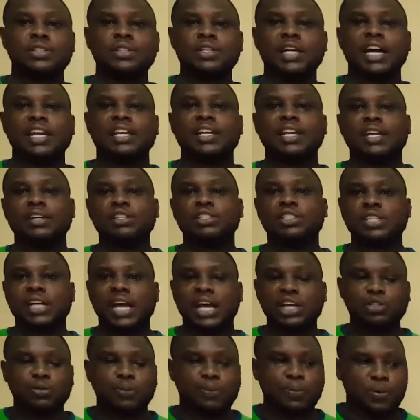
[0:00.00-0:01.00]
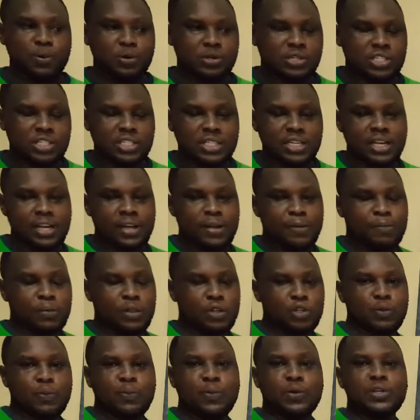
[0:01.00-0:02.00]
and then try to
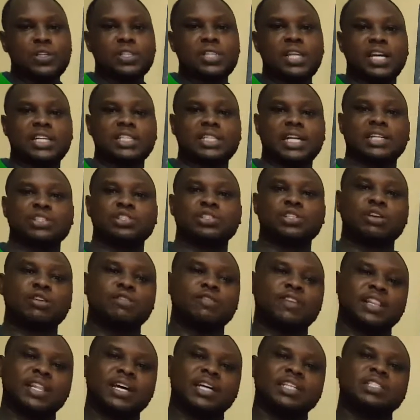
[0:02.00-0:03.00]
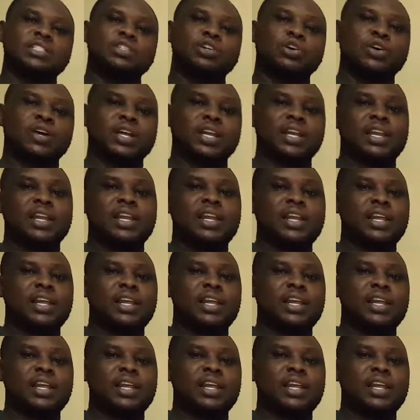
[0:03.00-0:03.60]
push that carton over that oil.